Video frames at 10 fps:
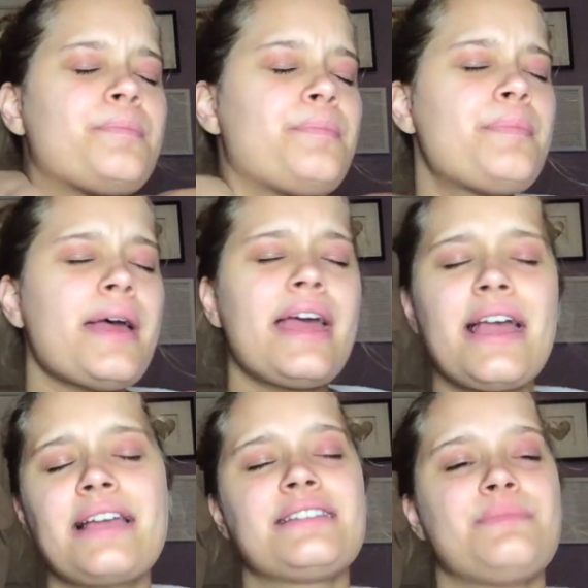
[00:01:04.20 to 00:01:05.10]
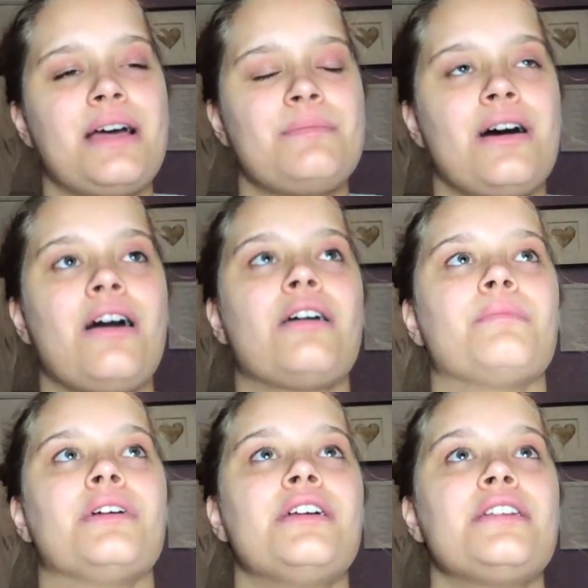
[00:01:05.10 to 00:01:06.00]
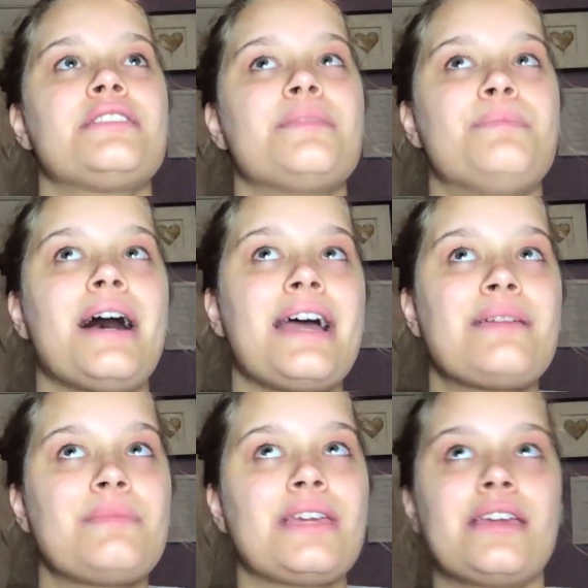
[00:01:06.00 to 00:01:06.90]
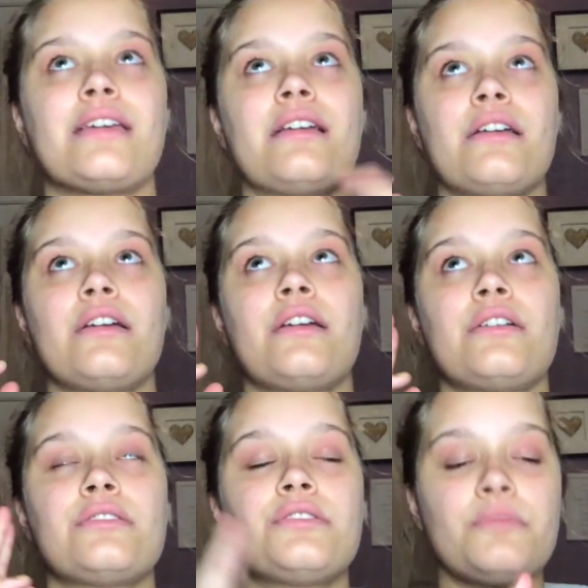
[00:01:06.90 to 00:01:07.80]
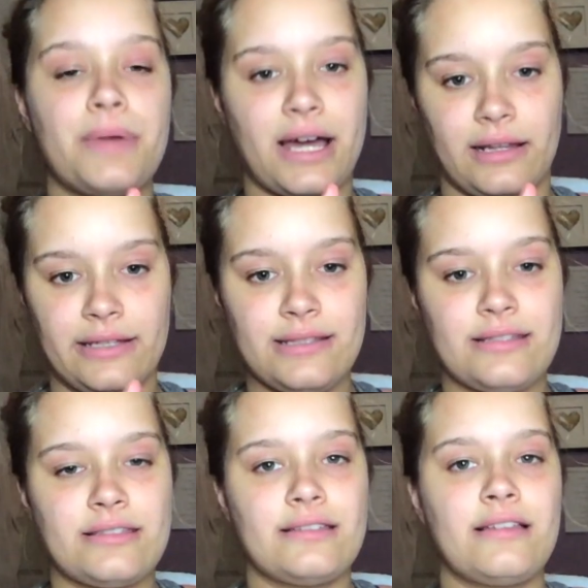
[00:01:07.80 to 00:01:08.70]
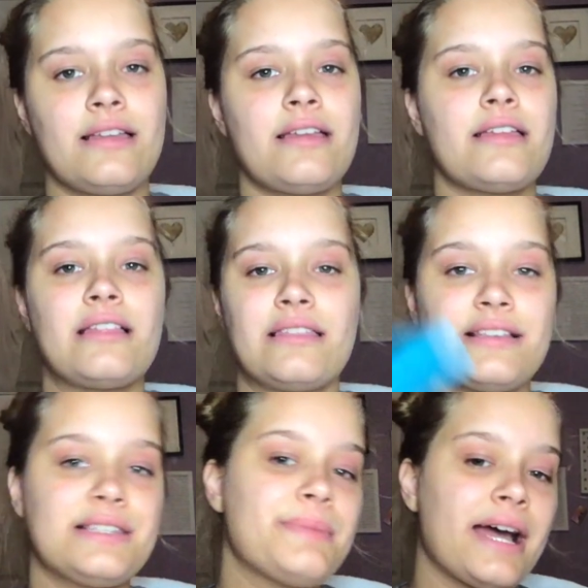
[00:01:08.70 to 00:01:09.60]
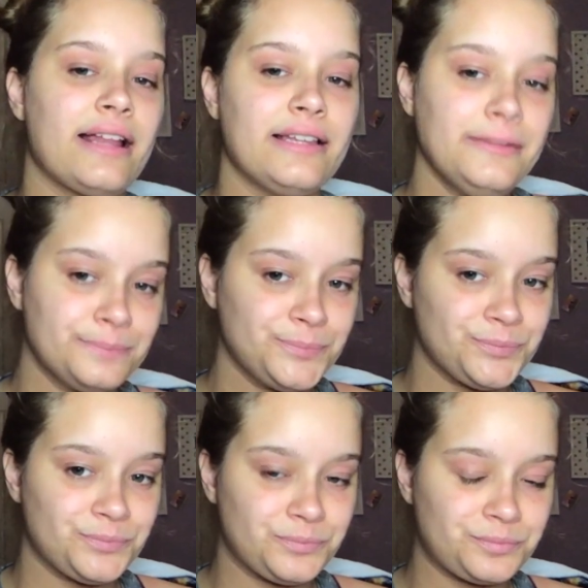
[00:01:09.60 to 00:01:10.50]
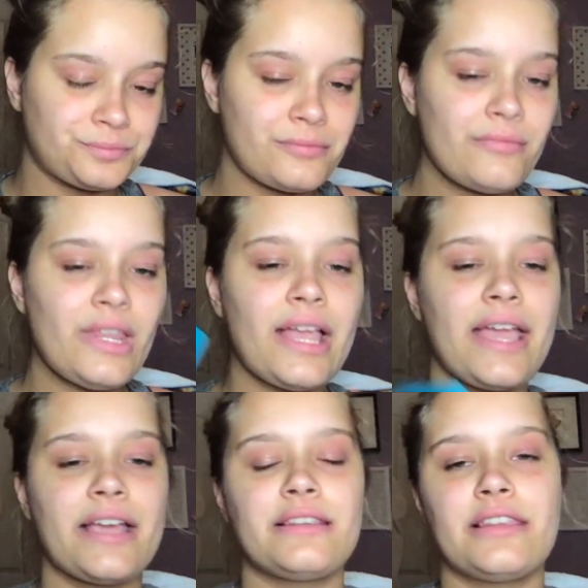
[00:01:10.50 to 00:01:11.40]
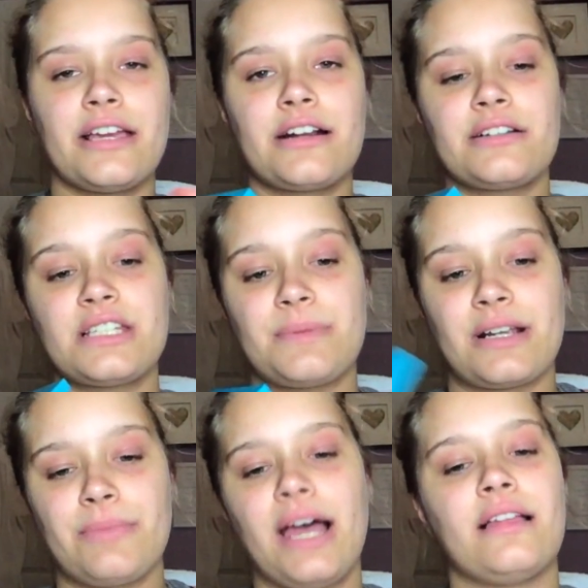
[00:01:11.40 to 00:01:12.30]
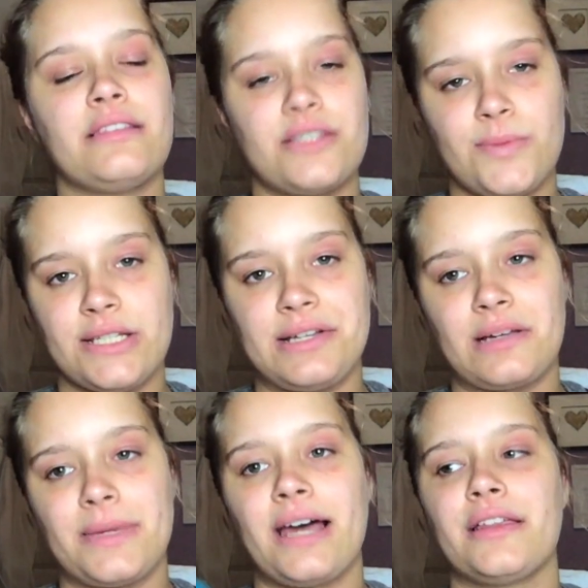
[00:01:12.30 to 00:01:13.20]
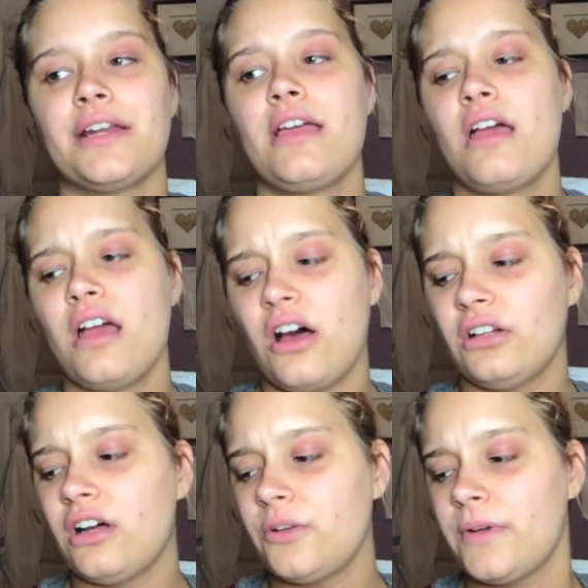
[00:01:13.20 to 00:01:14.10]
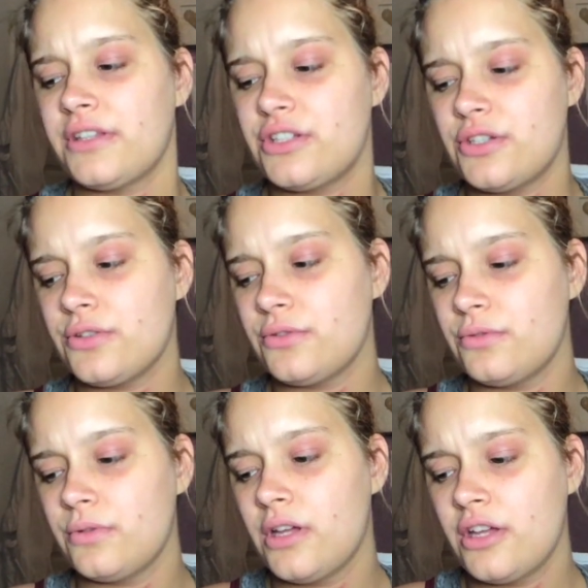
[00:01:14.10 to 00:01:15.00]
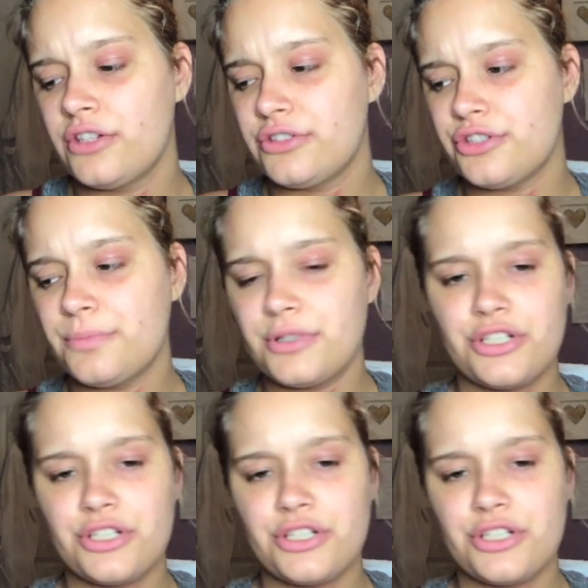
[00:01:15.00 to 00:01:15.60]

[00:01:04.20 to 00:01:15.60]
begged my mom to buy me two palettes, this palette and their spring palette, the Sweet Talk palette, along with two Super